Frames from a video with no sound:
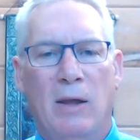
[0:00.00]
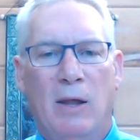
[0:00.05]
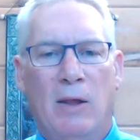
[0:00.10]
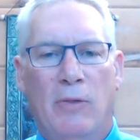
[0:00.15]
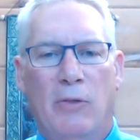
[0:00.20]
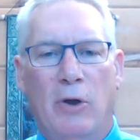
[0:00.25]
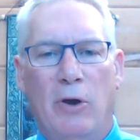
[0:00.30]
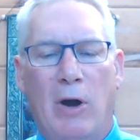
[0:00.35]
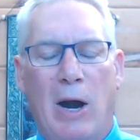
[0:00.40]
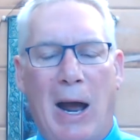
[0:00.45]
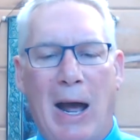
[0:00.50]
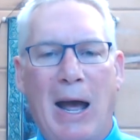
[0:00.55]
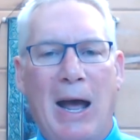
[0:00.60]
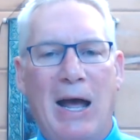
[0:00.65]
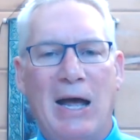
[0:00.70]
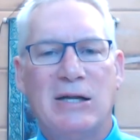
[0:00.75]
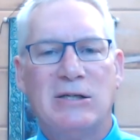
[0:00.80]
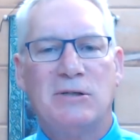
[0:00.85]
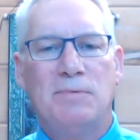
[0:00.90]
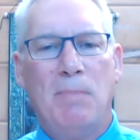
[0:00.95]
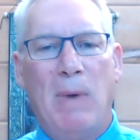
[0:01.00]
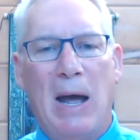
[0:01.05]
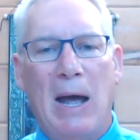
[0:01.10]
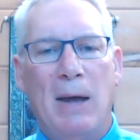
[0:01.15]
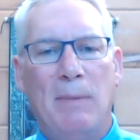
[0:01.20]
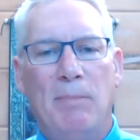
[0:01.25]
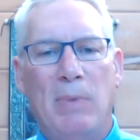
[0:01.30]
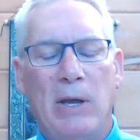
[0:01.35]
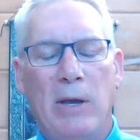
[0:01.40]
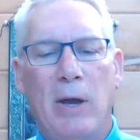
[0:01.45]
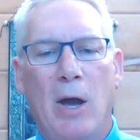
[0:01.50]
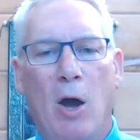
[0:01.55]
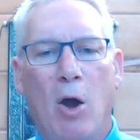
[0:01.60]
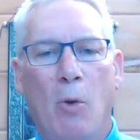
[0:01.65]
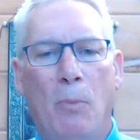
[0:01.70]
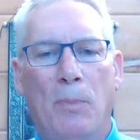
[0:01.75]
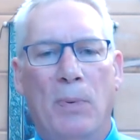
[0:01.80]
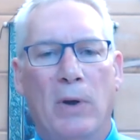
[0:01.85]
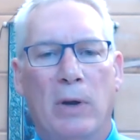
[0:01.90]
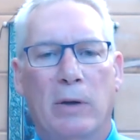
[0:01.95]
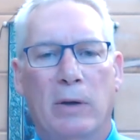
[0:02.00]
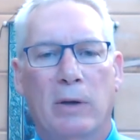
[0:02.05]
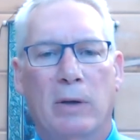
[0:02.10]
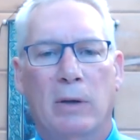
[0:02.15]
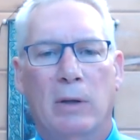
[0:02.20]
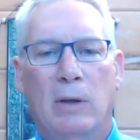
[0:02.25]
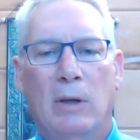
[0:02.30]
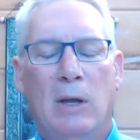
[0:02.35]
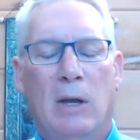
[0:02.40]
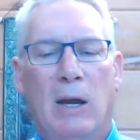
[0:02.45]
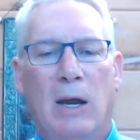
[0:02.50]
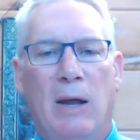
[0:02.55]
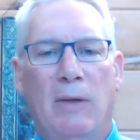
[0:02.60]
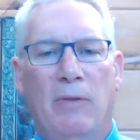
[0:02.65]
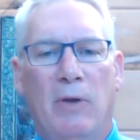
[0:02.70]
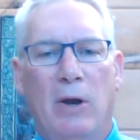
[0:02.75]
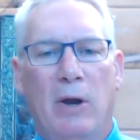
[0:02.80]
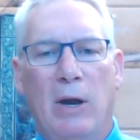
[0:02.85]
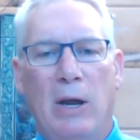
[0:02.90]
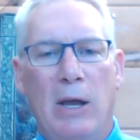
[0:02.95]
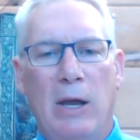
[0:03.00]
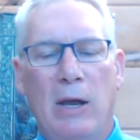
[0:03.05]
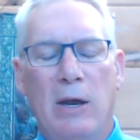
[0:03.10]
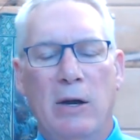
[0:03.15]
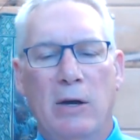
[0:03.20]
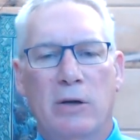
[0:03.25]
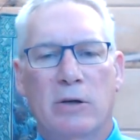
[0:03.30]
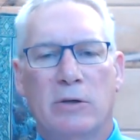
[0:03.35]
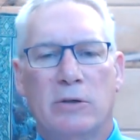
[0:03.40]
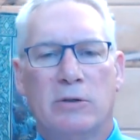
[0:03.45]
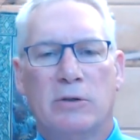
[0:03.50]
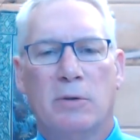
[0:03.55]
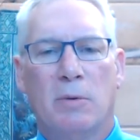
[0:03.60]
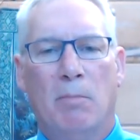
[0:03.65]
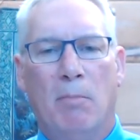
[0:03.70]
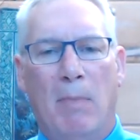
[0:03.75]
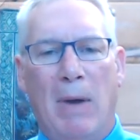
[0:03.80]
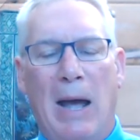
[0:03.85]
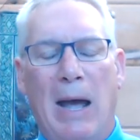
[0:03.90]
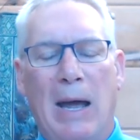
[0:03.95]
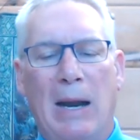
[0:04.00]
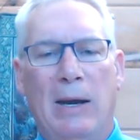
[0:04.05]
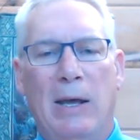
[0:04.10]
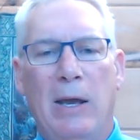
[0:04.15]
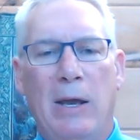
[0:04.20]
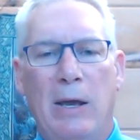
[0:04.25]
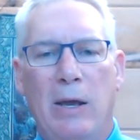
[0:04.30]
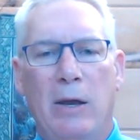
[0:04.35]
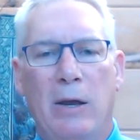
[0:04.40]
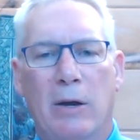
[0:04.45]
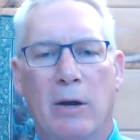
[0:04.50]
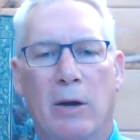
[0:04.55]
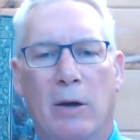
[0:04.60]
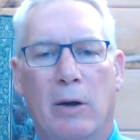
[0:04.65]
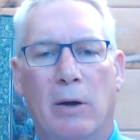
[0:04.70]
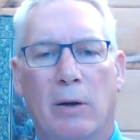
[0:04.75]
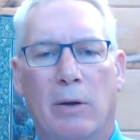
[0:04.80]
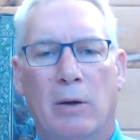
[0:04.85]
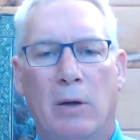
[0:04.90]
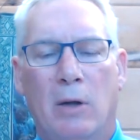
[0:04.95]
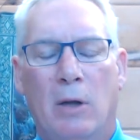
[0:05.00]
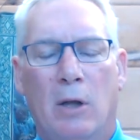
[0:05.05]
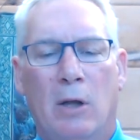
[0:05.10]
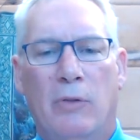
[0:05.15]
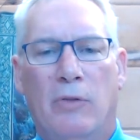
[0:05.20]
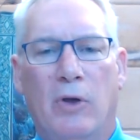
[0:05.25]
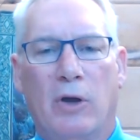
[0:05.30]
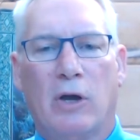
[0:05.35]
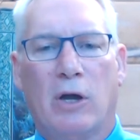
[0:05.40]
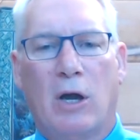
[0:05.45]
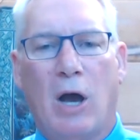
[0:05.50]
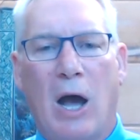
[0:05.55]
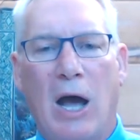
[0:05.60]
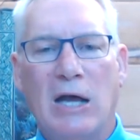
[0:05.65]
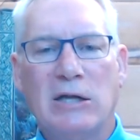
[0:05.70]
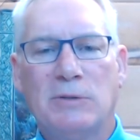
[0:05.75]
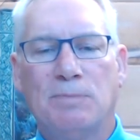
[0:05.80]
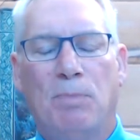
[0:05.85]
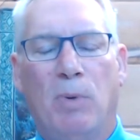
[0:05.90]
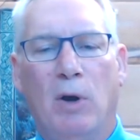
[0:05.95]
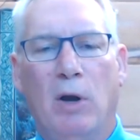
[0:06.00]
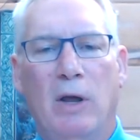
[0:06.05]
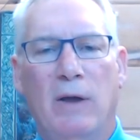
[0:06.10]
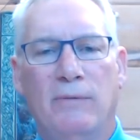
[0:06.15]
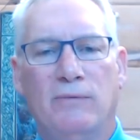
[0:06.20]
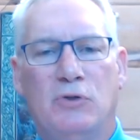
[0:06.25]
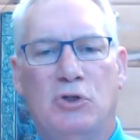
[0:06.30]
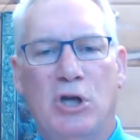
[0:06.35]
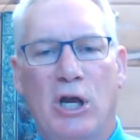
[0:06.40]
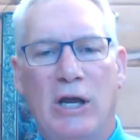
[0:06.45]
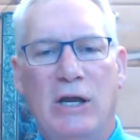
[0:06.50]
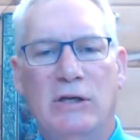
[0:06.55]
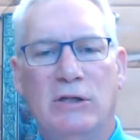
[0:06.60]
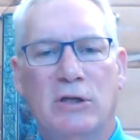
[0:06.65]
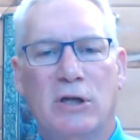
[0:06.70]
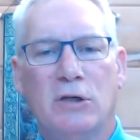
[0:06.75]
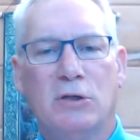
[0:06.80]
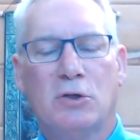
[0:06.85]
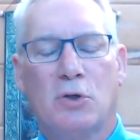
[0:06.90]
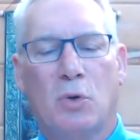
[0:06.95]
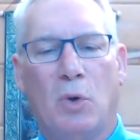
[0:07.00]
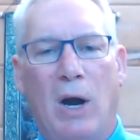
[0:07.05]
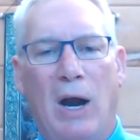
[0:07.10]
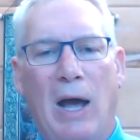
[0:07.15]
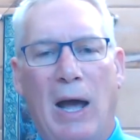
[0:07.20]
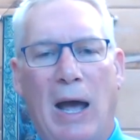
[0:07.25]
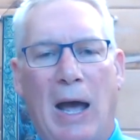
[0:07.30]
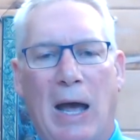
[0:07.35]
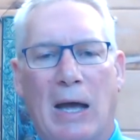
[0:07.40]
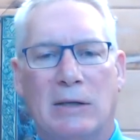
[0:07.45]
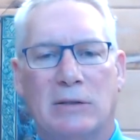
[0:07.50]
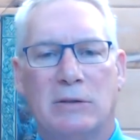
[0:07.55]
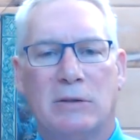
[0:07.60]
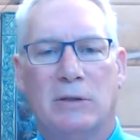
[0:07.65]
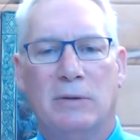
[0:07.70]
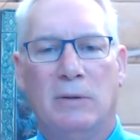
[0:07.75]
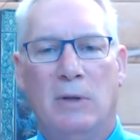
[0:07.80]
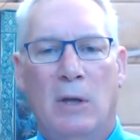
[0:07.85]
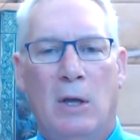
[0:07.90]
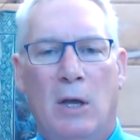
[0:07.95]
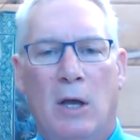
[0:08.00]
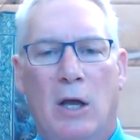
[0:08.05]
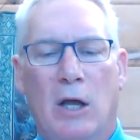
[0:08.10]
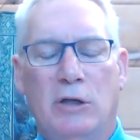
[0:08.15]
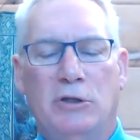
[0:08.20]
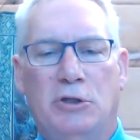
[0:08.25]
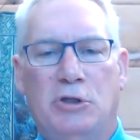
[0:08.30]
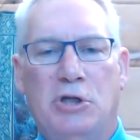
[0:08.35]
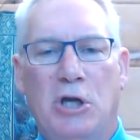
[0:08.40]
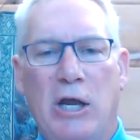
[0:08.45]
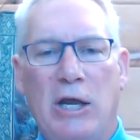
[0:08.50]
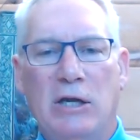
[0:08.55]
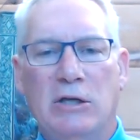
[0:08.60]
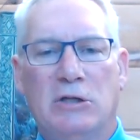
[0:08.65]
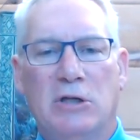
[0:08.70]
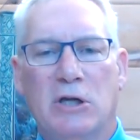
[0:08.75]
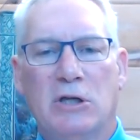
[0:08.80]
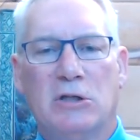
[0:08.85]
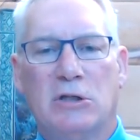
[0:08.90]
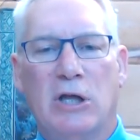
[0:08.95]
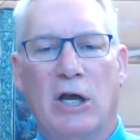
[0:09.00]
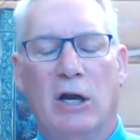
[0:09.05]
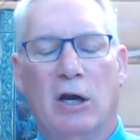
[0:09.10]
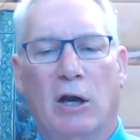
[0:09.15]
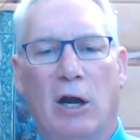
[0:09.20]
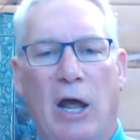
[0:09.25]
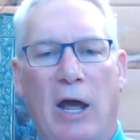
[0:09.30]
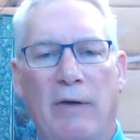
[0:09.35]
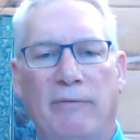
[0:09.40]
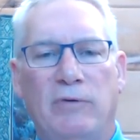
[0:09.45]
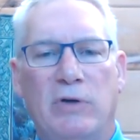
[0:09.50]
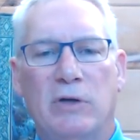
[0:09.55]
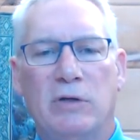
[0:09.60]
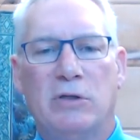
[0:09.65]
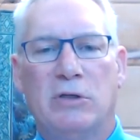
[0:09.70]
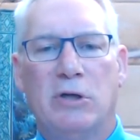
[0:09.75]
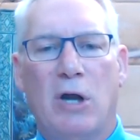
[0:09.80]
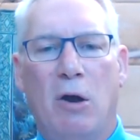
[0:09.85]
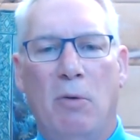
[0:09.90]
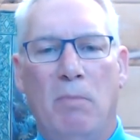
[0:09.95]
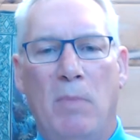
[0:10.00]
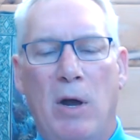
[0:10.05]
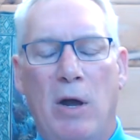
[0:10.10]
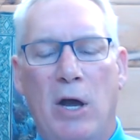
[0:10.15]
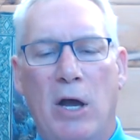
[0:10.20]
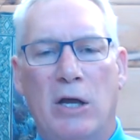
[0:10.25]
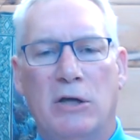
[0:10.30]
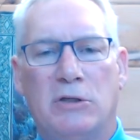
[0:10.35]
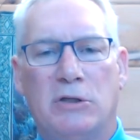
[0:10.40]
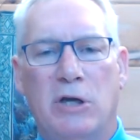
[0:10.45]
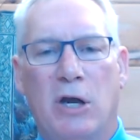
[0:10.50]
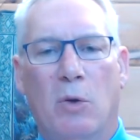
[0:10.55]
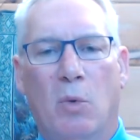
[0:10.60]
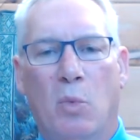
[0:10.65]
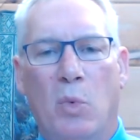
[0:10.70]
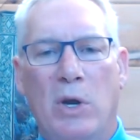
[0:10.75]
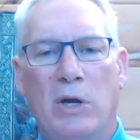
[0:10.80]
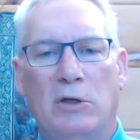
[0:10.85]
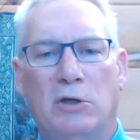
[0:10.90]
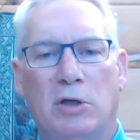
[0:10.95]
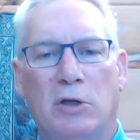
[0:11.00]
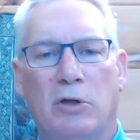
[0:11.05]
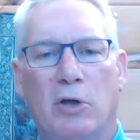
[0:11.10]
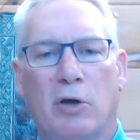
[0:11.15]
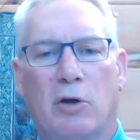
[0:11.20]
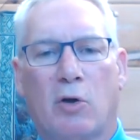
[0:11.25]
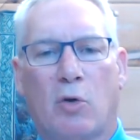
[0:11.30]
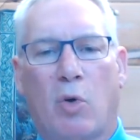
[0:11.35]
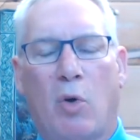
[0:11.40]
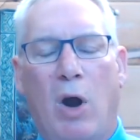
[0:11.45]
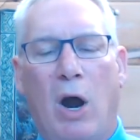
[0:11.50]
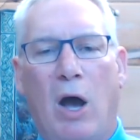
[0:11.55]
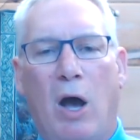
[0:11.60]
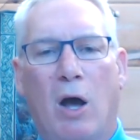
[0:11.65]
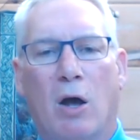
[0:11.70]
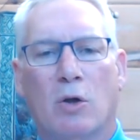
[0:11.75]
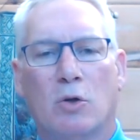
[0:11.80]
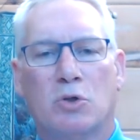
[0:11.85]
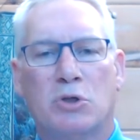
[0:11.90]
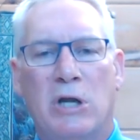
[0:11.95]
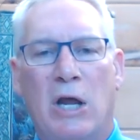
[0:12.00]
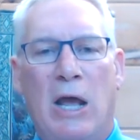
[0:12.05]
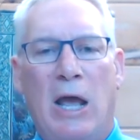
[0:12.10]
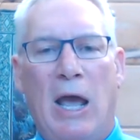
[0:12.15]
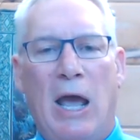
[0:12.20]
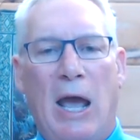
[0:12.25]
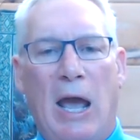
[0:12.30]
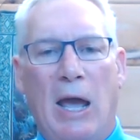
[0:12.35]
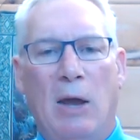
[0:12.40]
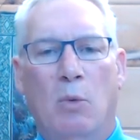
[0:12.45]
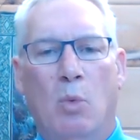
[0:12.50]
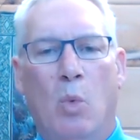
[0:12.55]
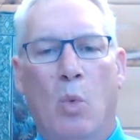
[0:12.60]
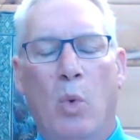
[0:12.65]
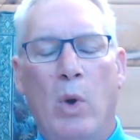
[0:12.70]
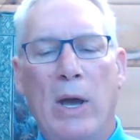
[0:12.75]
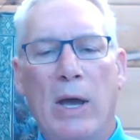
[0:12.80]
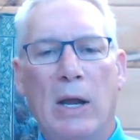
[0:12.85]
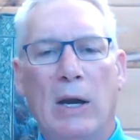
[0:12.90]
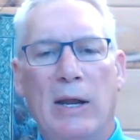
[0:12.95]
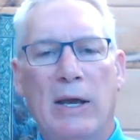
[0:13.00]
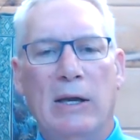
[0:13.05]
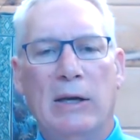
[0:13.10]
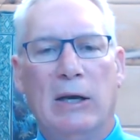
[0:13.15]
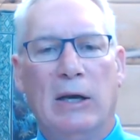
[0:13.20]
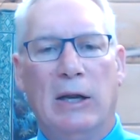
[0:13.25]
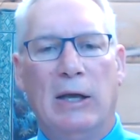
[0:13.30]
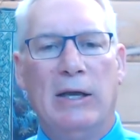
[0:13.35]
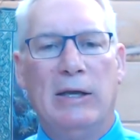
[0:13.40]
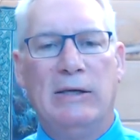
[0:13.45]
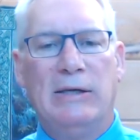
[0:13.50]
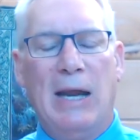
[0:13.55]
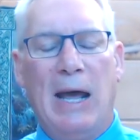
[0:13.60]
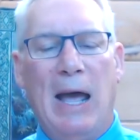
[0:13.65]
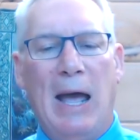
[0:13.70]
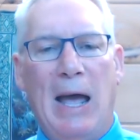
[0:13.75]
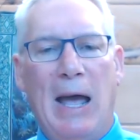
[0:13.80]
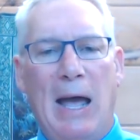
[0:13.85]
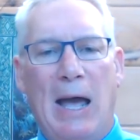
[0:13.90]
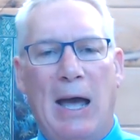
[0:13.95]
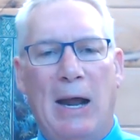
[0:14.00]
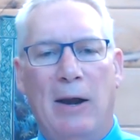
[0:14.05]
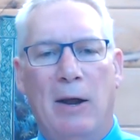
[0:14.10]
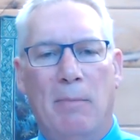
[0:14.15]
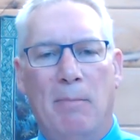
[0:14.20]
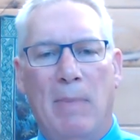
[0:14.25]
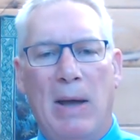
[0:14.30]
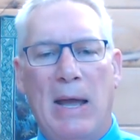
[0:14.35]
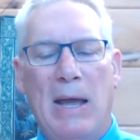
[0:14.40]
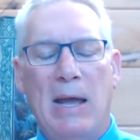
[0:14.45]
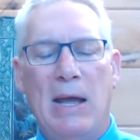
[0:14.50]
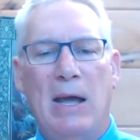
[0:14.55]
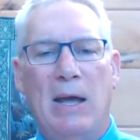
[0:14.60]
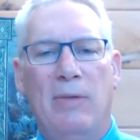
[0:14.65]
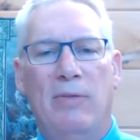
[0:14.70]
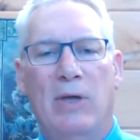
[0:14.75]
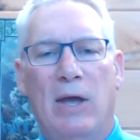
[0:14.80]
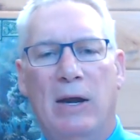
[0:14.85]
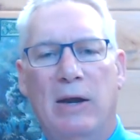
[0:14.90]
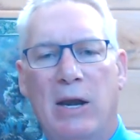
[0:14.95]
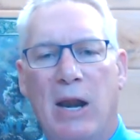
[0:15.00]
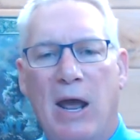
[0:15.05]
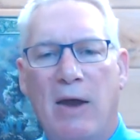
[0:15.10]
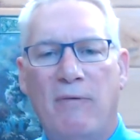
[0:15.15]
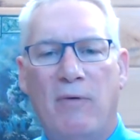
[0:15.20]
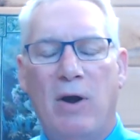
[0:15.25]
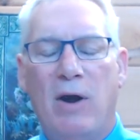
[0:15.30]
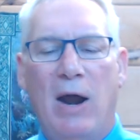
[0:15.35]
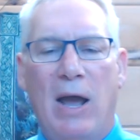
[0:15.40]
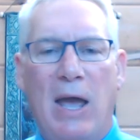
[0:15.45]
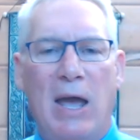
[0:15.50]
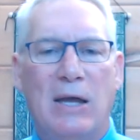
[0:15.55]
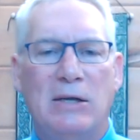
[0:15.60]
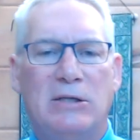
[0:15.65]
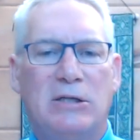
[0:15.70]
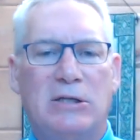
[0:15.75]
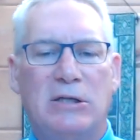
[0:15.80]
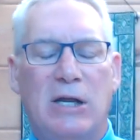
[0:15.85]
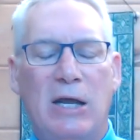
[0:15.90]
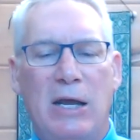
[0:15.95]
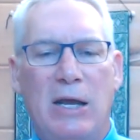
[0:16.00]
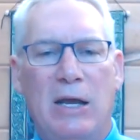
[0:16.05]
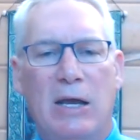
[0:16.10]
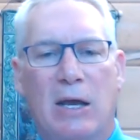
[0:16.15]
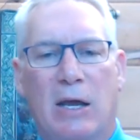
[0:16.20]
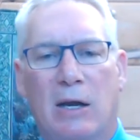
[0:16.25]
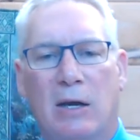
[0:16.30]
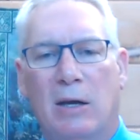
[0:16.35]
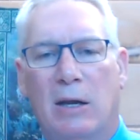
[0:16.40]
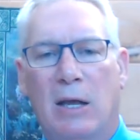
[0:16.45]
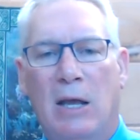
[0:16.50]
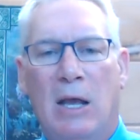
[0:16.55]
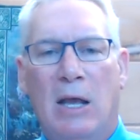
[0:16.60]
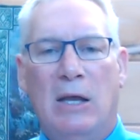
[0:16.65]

their eyes might be opened and their ears might hear the gospel of Jesus Christ, a Jesus that loved us so much it went to the cross and willingly died, a man that never had sinned,